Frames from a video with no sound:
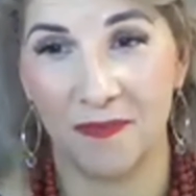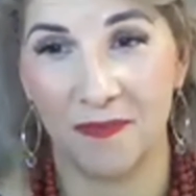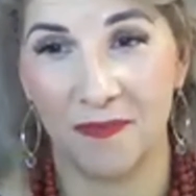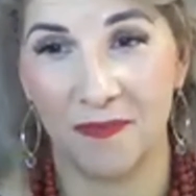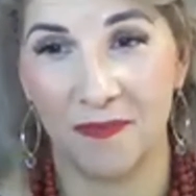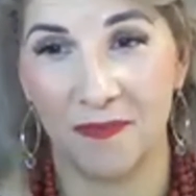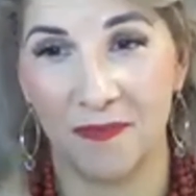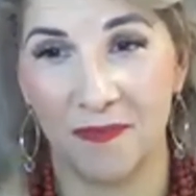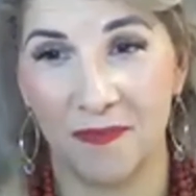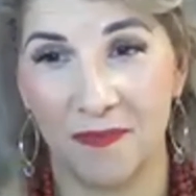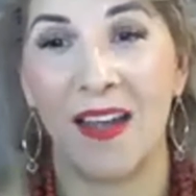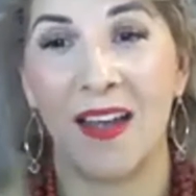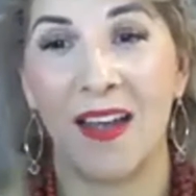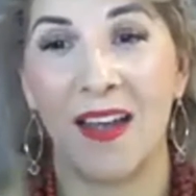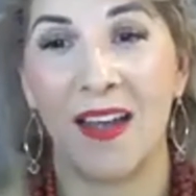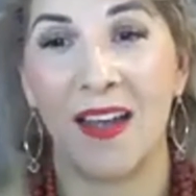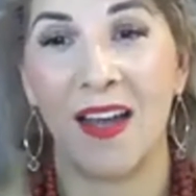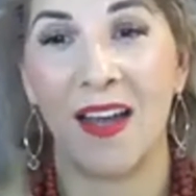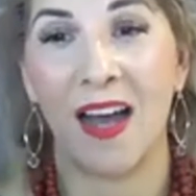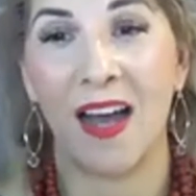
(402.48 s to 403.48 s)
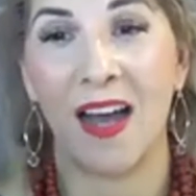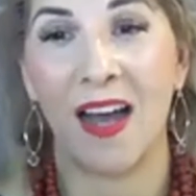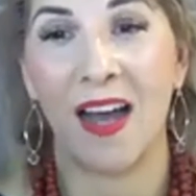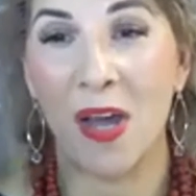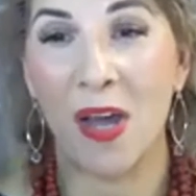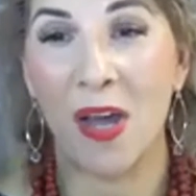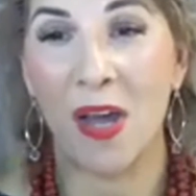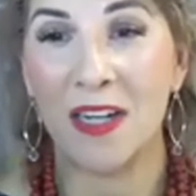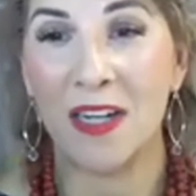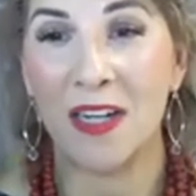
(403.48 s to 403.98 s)
I wanted to share with you
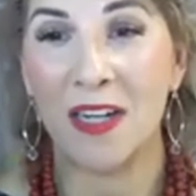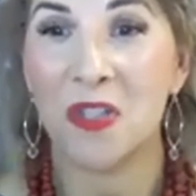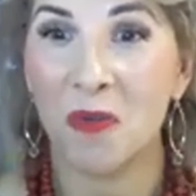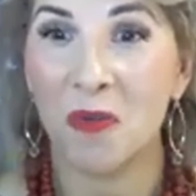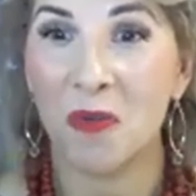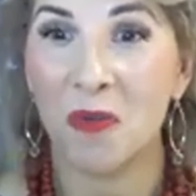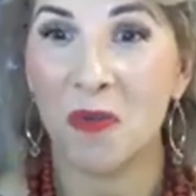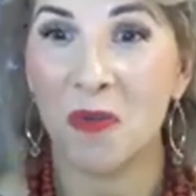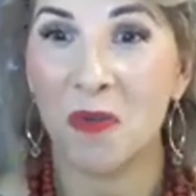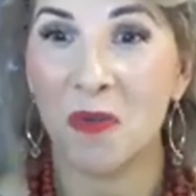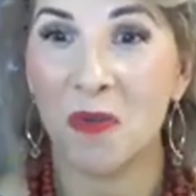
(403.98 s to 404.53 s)
what I learned,